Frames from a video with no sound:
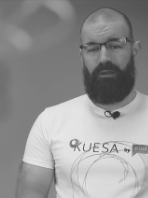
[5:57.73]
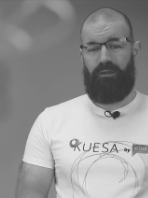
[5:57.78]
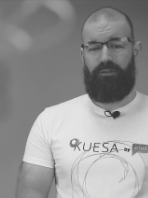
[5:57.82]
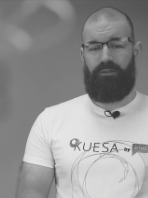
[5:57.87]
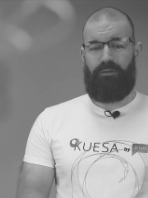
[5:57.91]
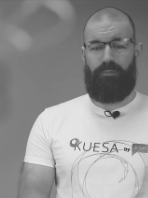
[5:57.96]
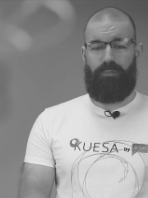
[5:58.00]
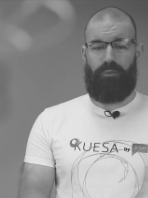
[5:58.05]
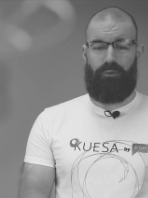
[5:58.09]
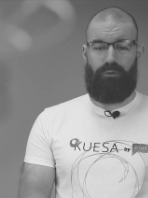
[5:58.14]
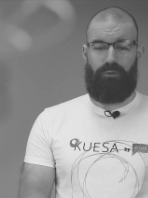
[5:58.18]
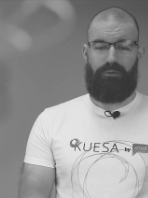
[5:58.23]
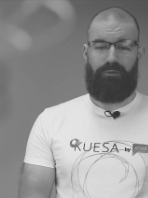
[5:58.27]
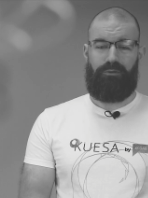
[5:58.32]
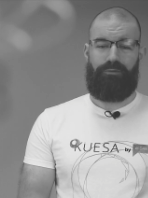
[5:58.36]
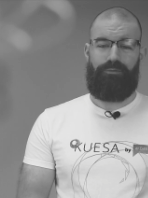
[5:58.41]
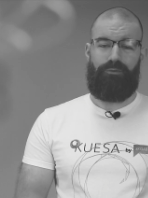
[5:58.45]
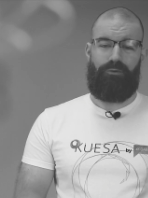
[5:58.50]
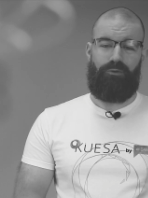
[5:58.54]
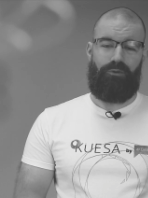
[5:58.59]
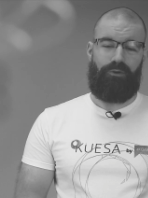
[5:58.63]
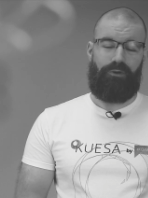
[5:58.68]
support
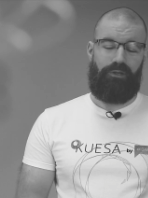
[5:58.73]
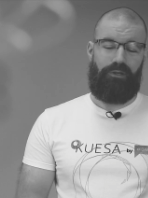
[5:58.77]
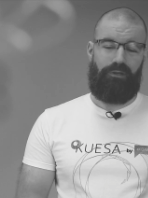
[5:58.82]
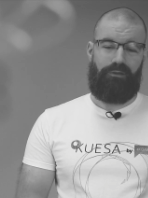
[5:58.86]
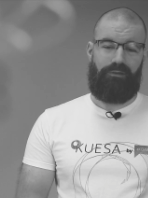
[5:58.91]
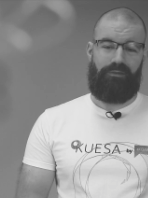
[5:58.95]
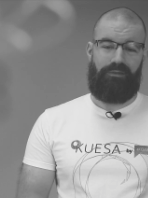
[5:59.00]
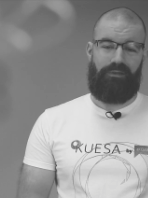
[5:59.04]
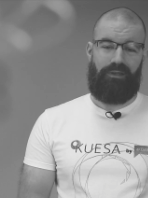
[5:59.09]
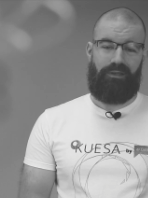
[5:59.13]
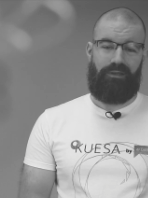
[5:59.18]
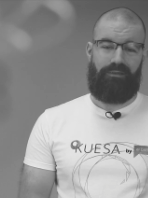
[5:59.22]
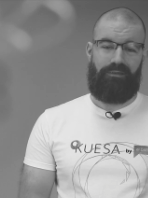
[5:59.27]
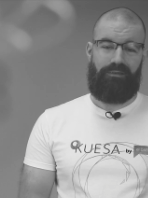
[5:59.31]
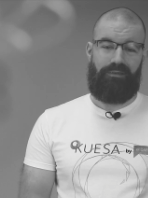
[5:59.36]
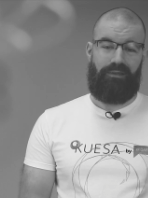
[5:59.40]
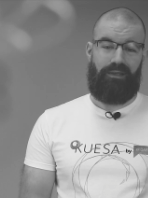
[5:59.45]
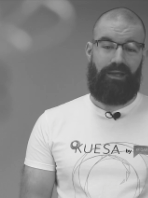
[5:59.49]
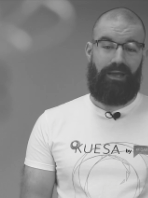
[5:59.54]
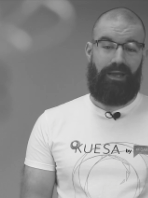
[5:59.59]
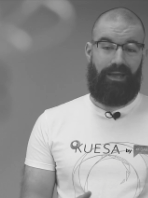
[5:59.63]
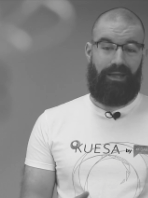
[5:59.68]
for Qt
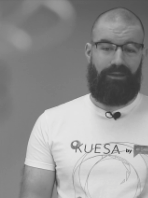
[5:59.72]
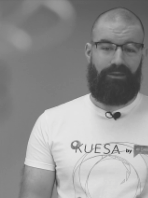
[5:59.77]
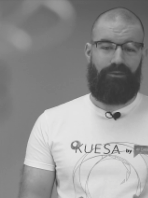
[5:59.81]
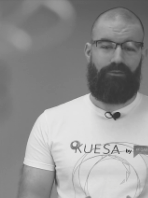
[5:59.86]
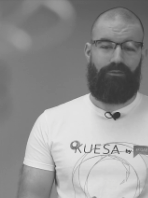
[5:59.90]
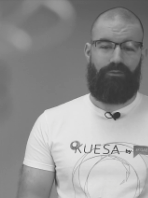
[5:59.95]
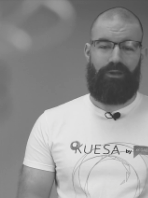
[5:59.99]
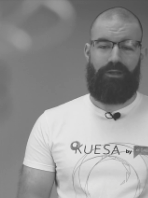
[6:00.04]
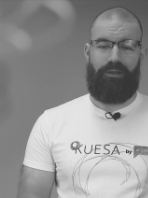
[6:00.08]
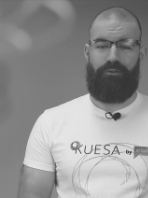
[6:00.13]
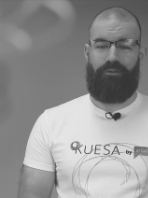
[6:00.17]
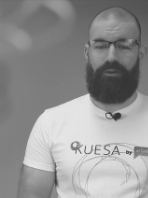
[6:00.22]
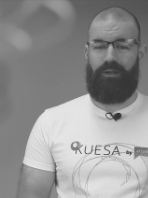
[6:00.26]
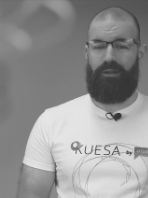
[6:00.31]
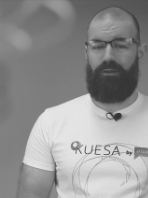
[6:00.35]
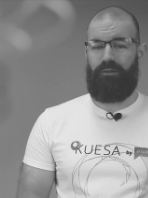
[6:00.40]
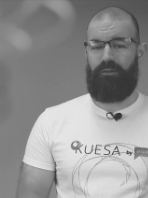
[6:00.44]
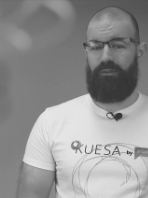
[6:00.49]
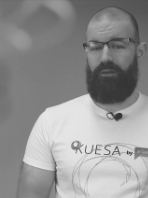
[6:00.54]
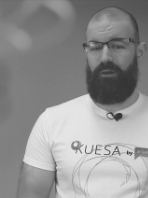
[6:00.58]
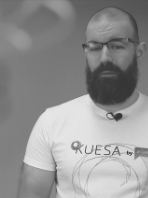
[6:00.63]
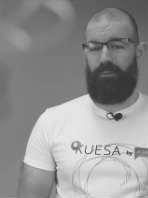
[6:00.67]
six and rendering
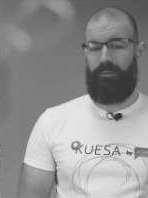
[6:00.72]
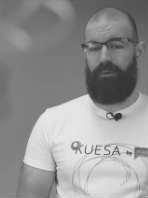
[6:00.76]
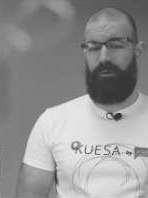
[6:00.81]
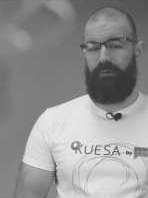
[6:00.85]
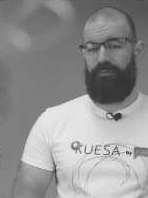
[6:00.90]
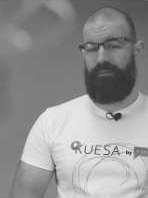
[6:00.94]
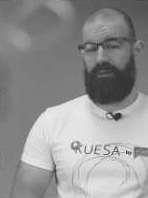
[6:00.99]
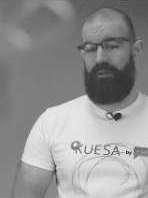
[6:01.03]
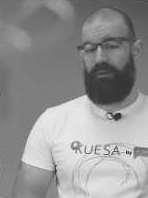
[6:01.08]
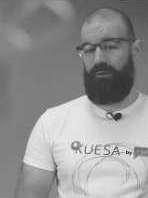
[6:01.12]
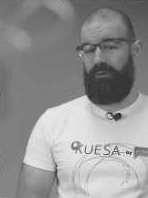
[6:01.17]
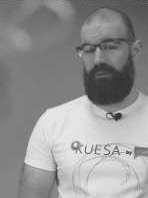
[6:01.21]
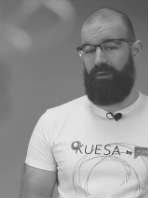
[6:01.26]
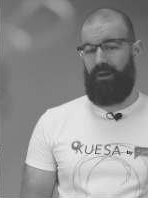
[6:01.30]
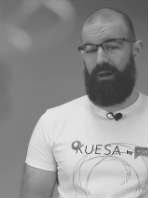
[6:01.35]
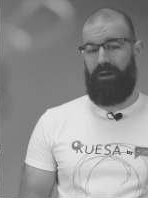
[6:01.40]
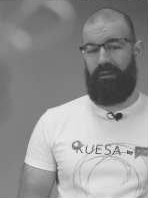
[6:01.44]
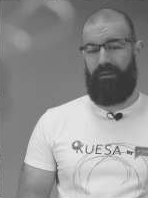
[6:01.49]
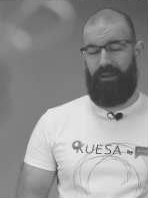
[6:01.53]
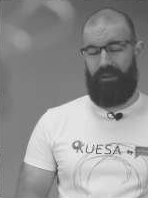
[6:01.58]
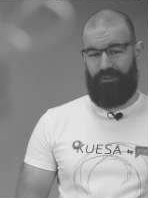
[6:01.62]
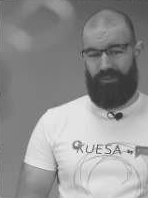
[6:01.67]
on top of Qt
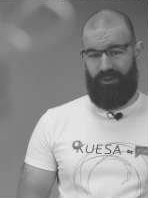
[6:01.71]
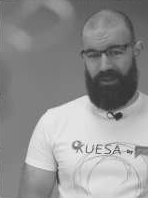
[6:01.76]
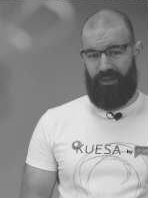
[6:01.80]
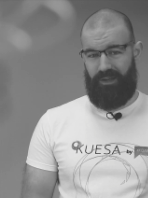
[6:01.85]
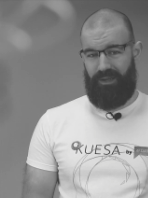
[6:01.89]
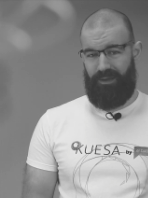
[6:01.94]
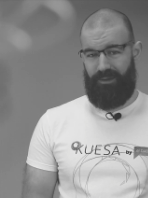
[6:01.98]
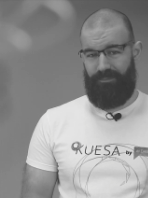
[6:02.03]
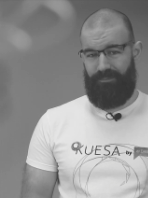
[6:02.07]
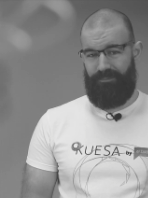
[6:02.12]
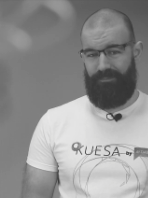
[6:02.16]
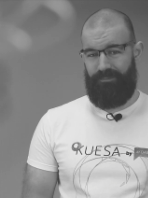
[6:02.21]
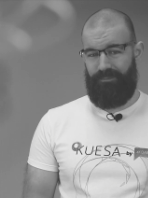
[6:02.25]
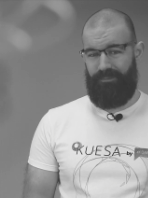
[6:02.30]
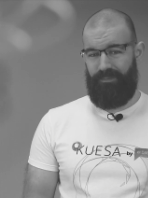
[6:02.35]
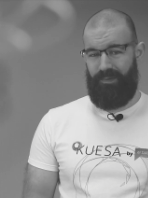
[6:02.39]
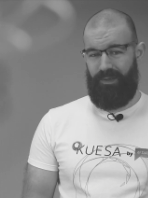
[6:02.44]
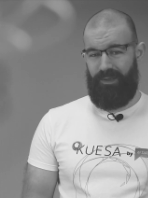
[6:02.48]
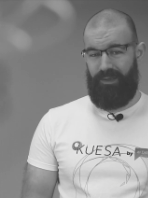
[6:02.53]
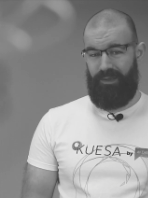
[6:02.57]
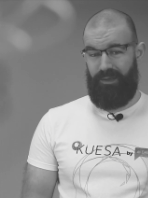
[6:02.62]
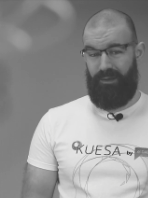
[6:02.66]
R H I,
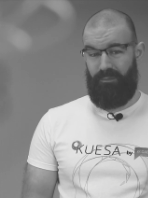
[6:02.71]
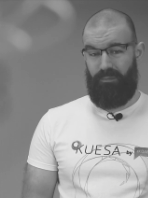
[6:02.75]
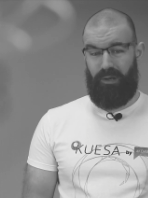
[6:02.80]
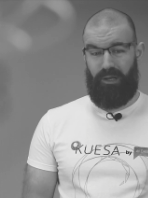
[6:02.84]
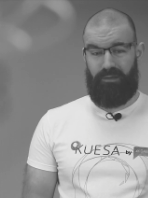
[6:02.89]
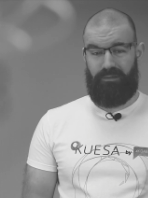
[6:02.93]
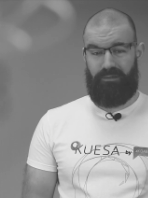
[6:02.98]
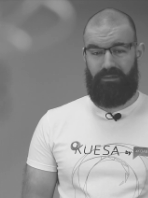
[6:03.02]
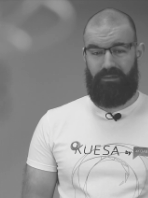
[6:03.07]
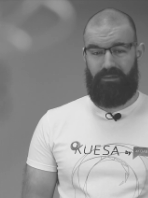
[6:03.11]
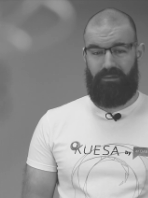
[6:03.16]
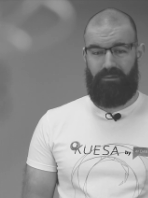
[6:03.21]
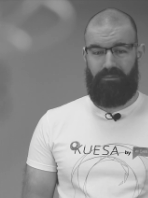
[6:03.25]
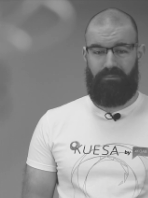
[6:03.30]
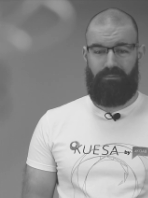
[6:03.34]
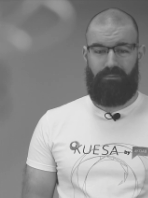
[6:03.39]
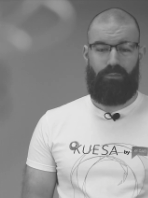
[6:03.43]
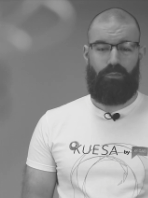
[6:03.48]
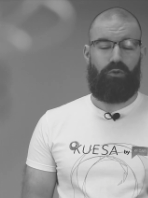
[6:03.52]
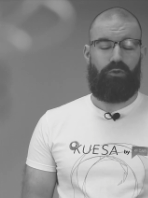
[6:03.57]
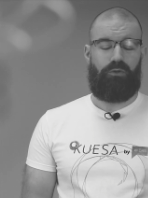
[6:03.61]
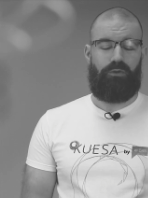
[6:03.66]
plus
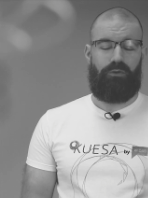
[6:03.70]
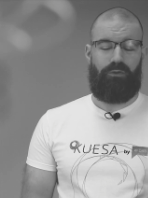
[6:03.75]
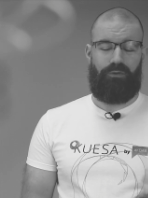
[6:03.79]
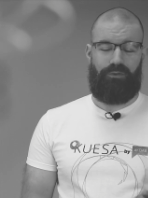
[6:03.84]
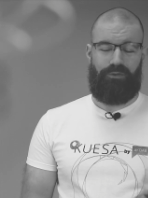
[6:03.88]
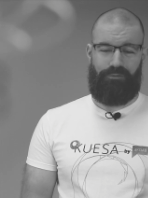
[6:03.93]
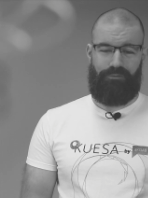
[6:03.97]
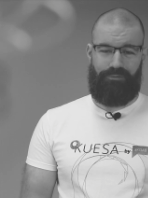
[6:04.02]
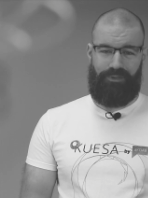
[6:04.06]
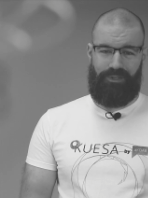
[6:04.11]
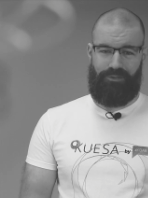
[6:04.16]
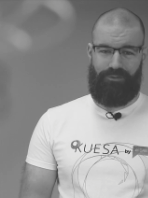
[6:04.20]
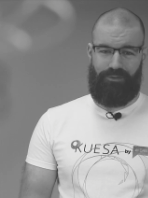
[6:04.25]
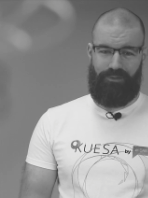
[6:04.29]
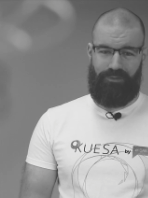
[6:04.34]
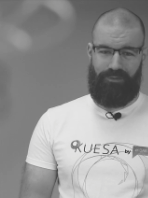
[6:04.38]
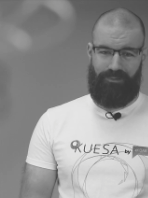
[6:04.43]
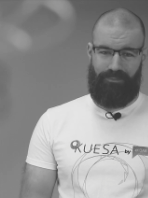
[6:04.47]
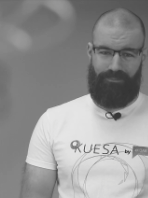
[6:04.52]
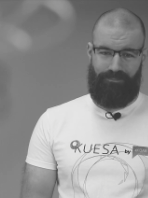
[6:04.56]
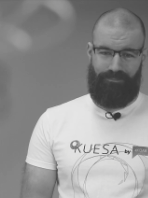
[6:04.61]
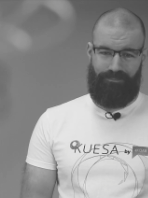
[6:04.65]
more tools and
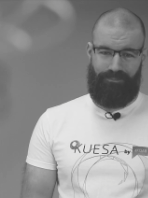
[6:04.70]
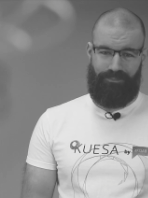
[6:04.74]
features.